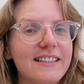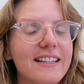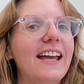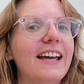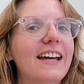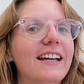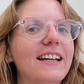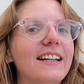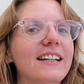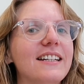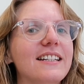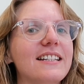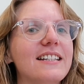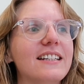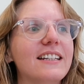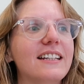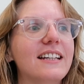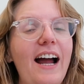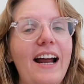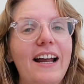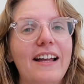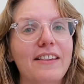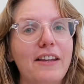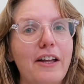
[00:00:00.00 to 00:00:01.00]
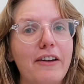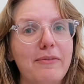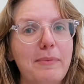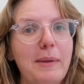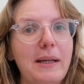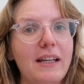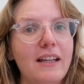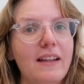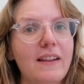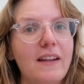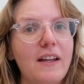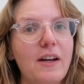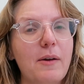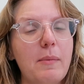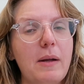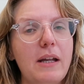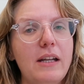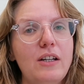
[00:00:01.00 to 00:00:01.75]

and I love making them,